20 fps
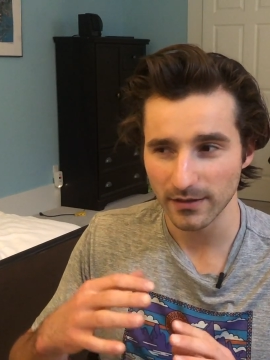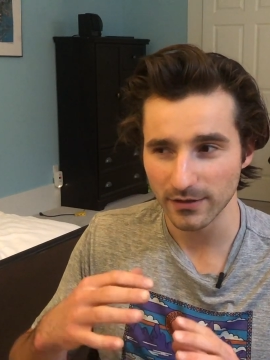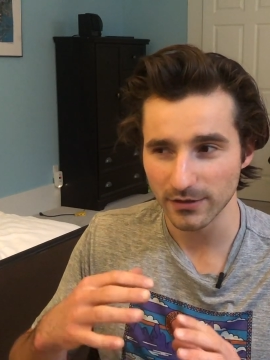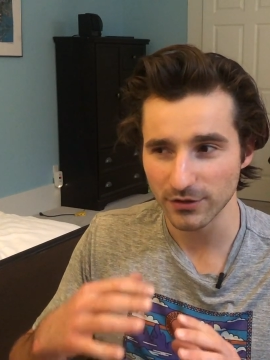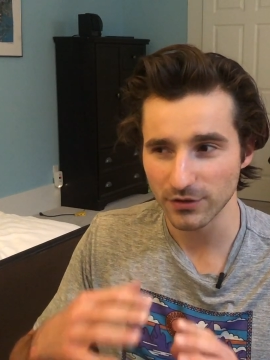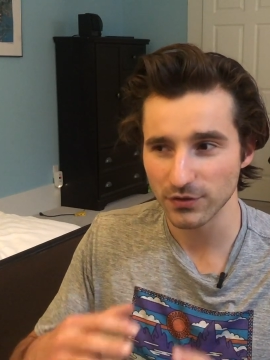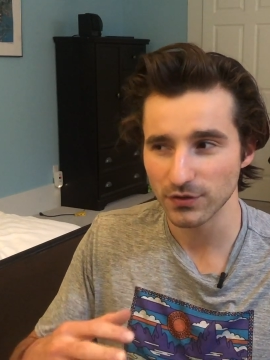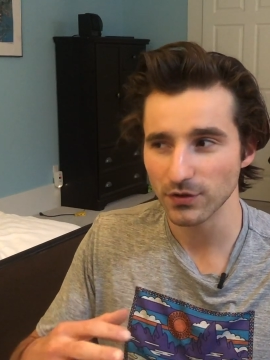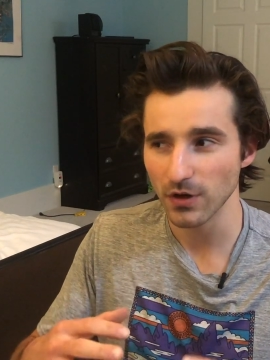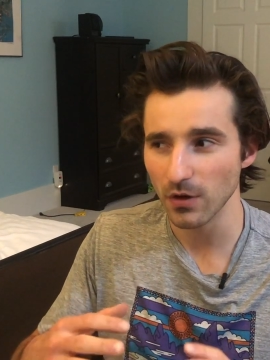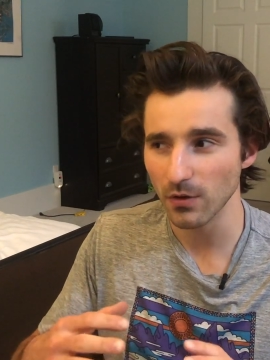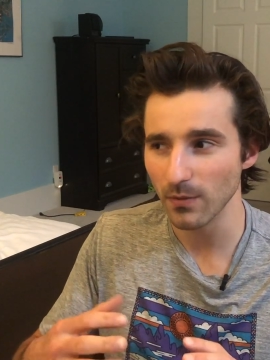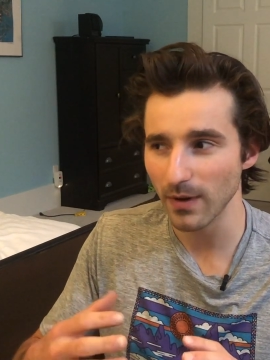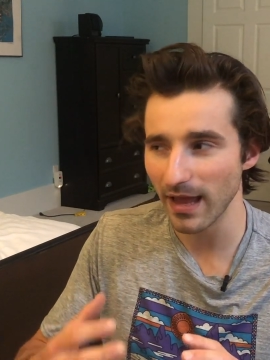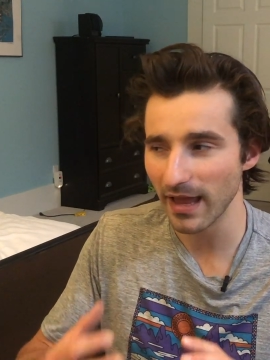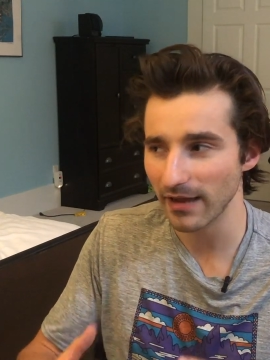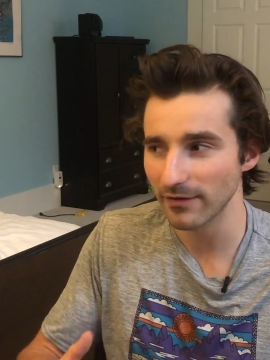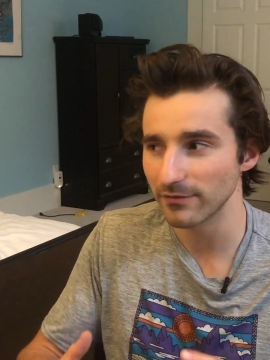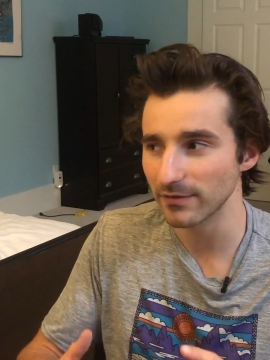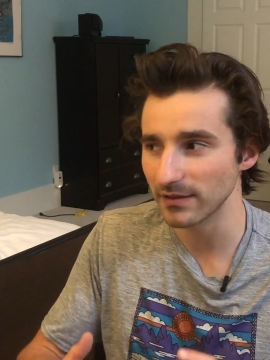so
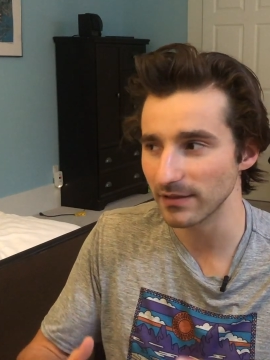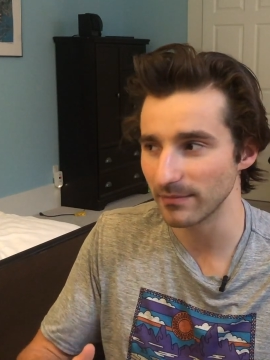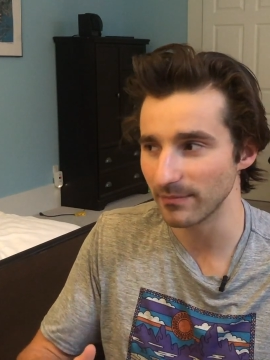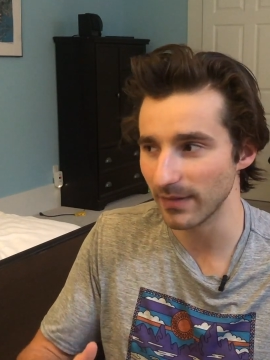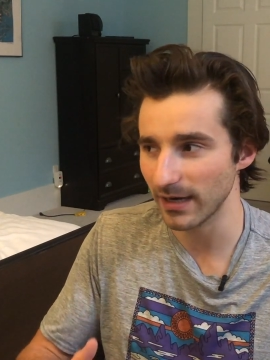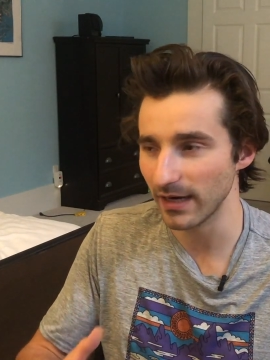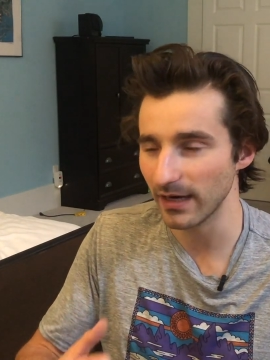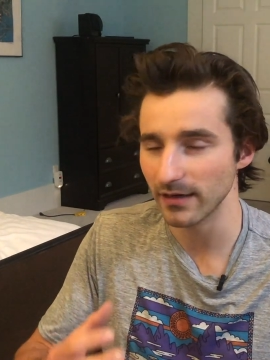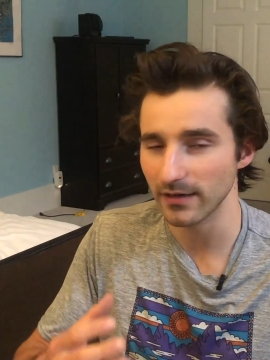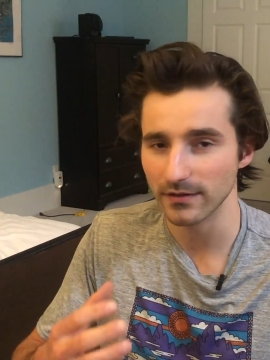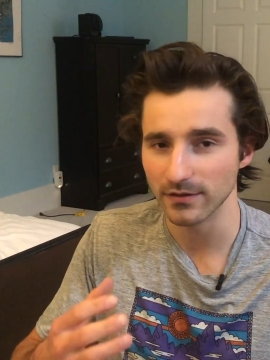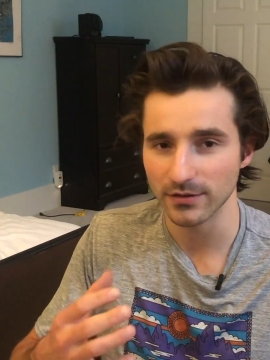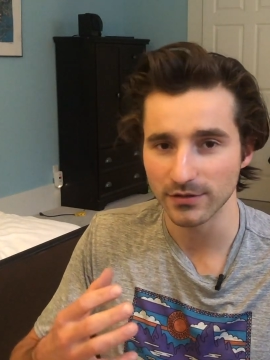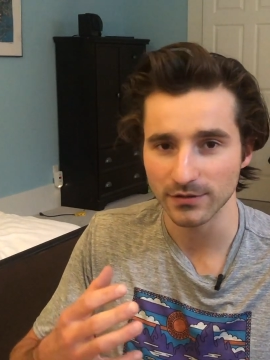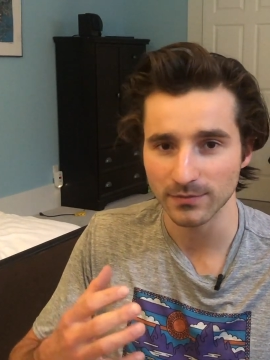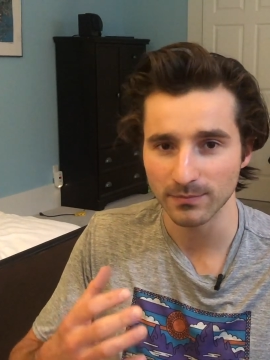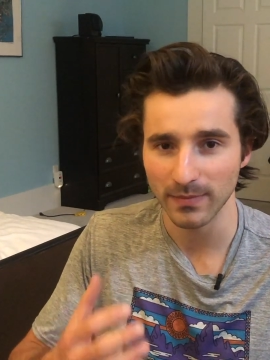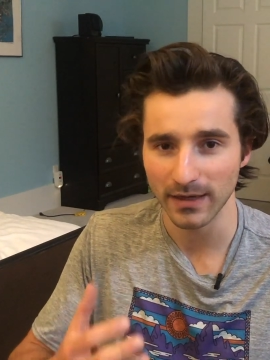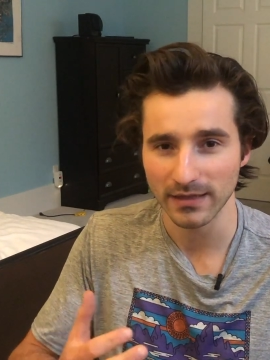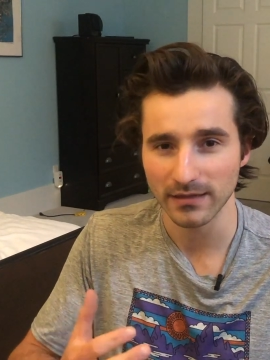heavily made and they're
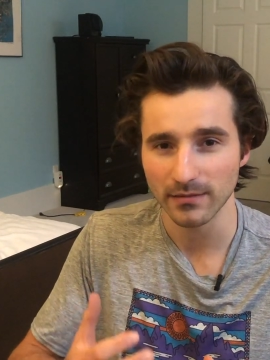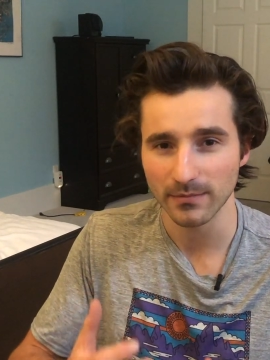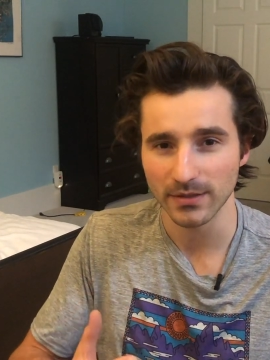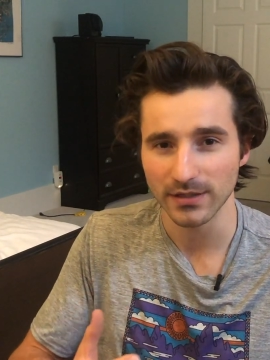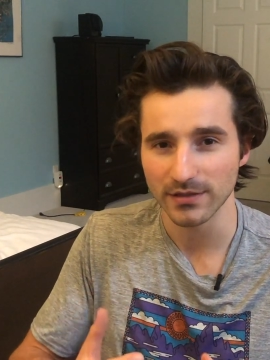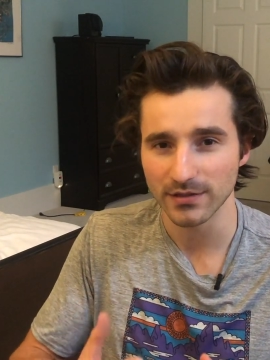meant to be